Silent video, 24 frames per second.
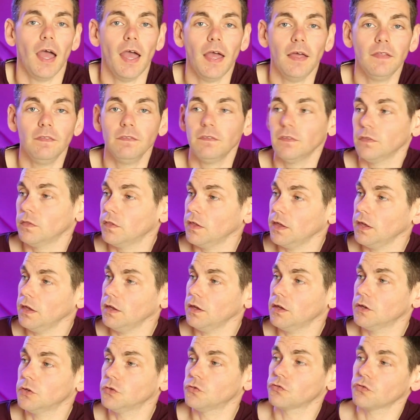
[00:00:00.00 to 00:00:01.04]
and
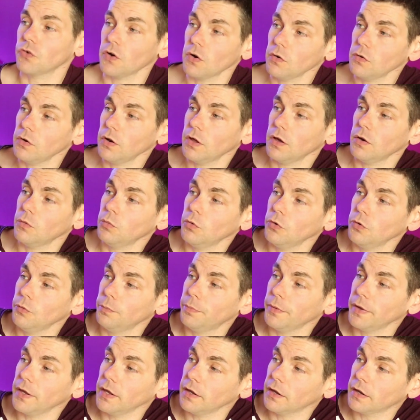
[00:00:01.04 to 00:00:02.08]
the controller will
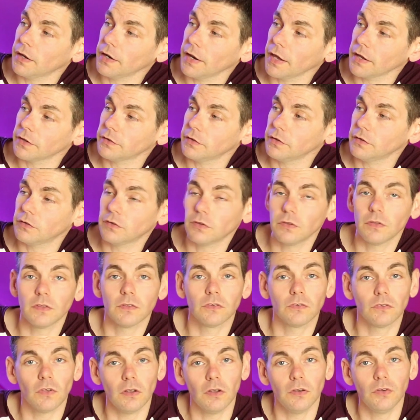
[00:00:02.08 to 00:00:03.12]
be connected to the
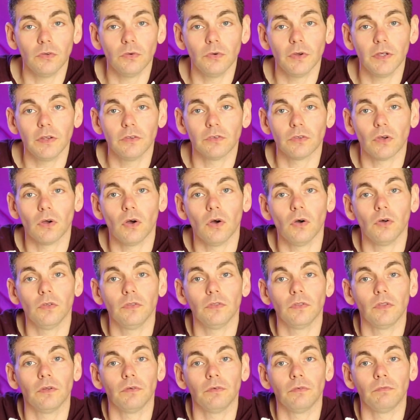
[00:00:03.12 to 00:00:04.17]
solenoid
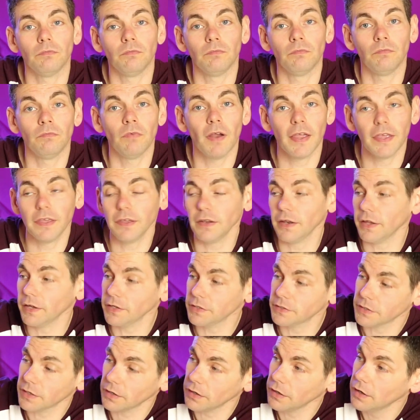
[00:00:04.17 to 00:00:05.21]
on the
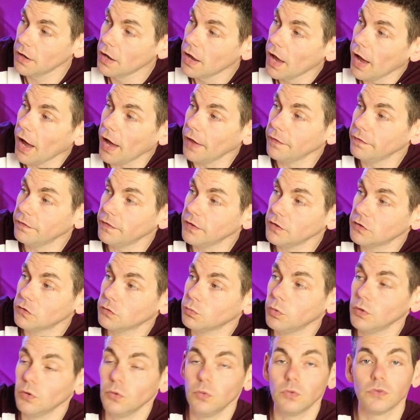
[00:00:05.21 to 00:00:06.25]
regulator, and
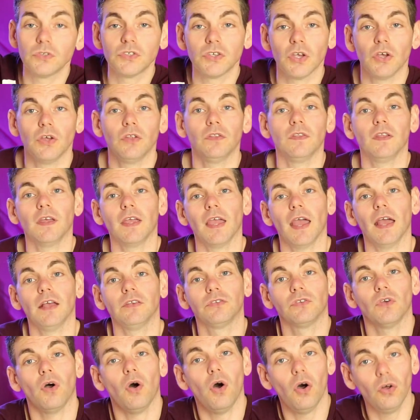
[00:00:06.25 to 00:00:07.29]
this will turn the
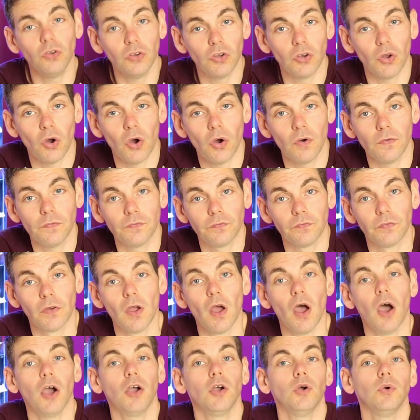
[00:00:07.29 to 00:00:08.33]
gas on and off
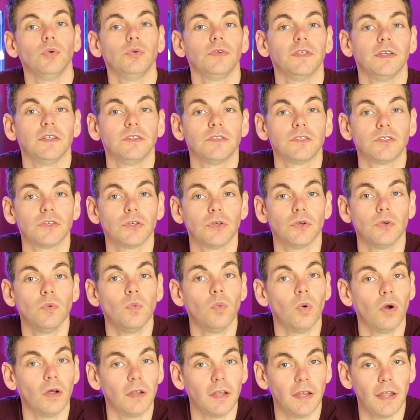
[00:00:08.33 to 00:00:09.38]
according to
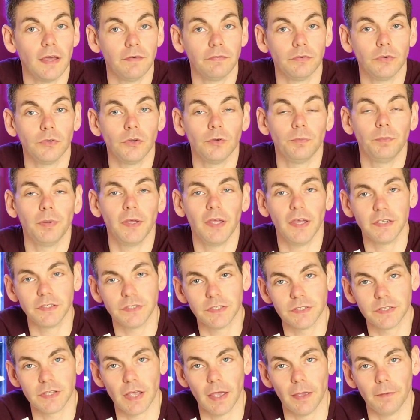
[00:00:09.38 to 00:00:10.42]
what level your
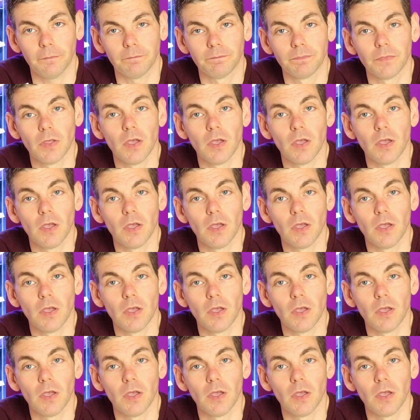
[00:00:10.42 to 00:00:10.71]
pH is at.